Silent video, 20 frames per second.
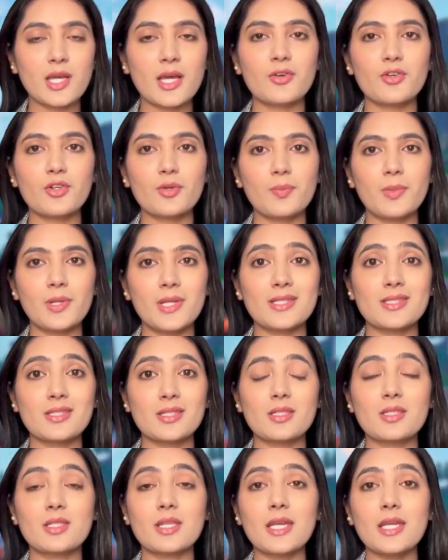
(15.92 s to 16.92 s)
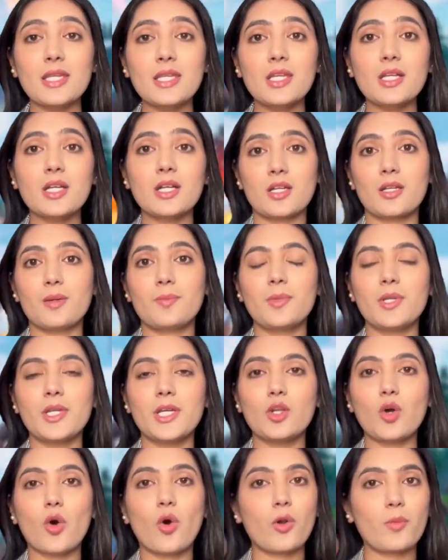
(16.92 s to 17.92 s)
and replaces any
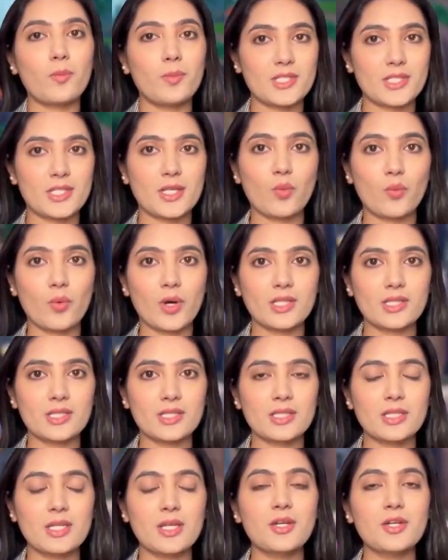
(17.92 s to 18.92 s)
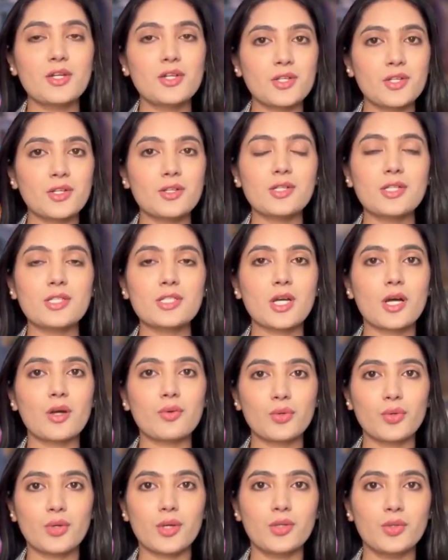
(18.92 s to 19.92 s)
corrupted or missing ones. Here is how
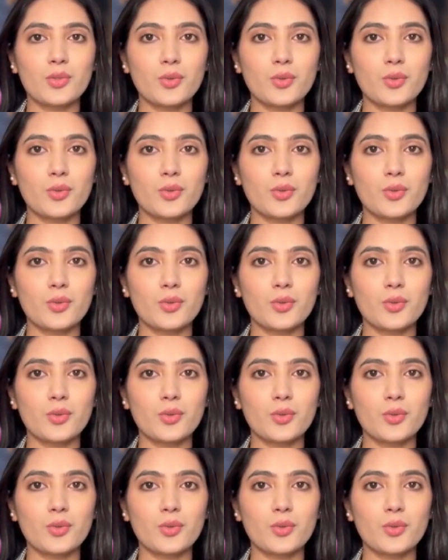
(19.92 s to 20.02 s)
you can